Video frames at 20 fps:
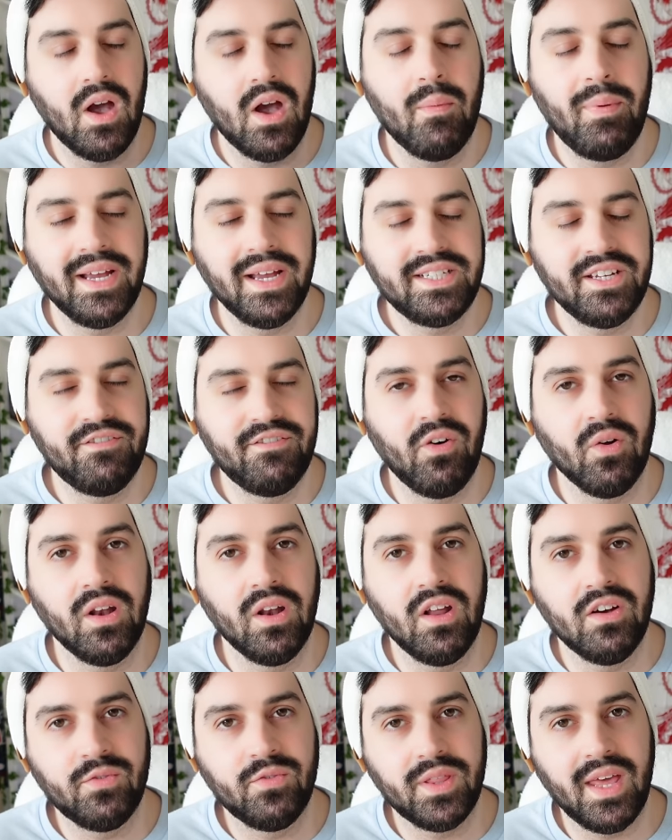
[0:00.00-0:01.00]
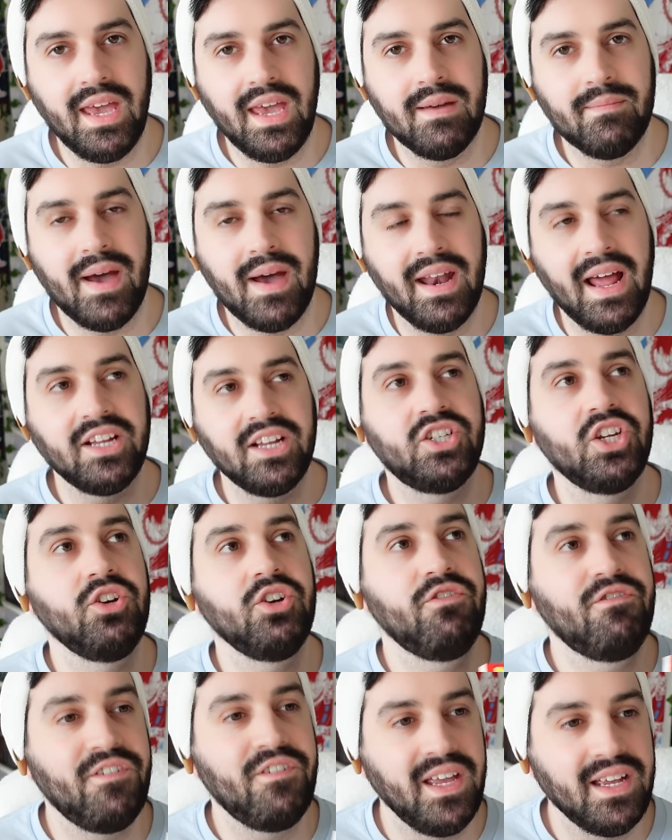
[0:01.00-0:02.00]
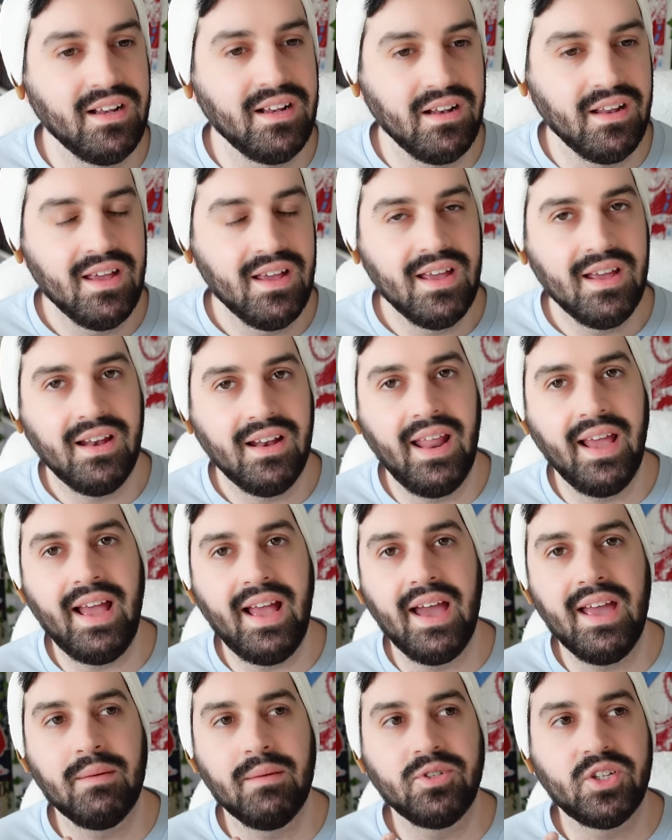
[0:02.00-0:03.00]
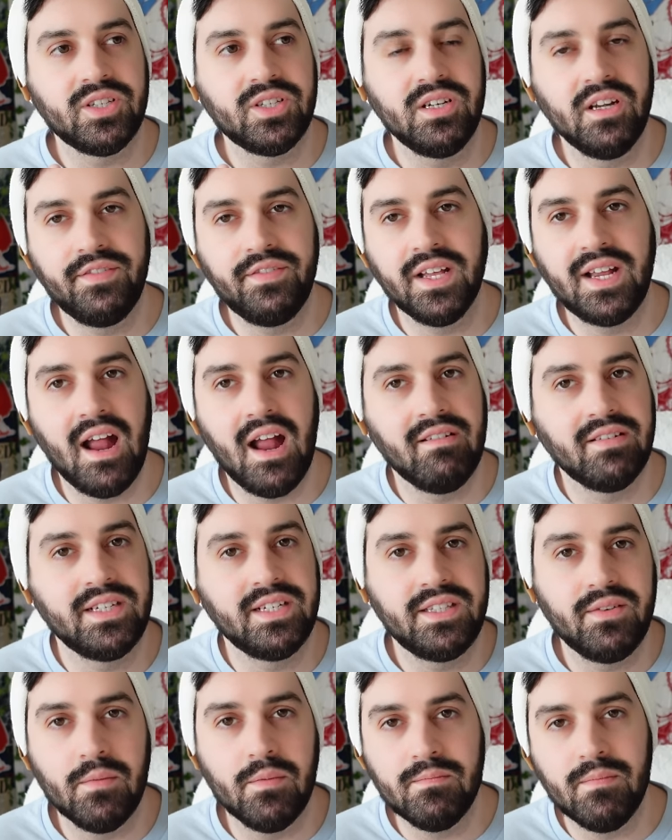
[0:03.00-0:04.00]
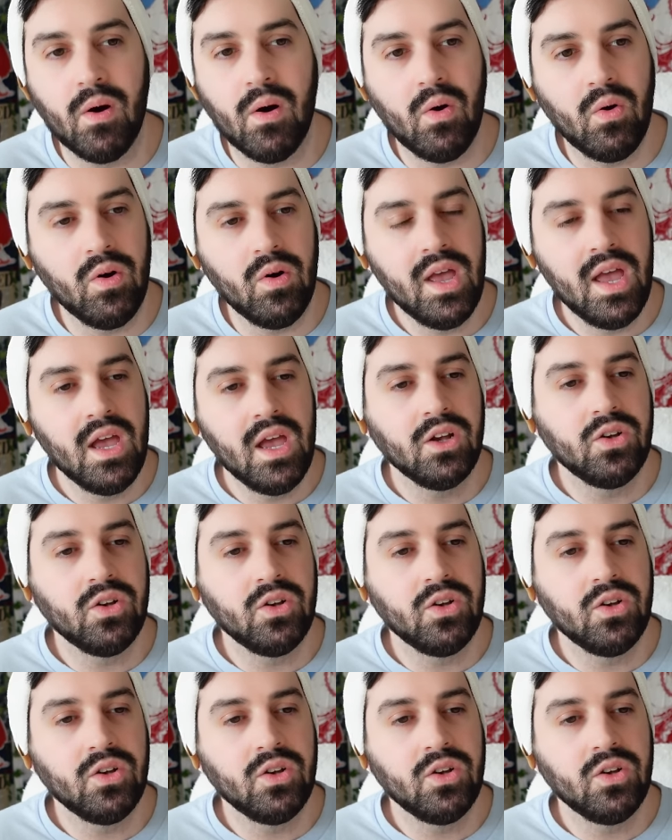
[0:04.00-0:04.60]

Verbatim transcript: Oh, but I did fall in love with Ape-Man. I do feel like I am just loving the characters even more.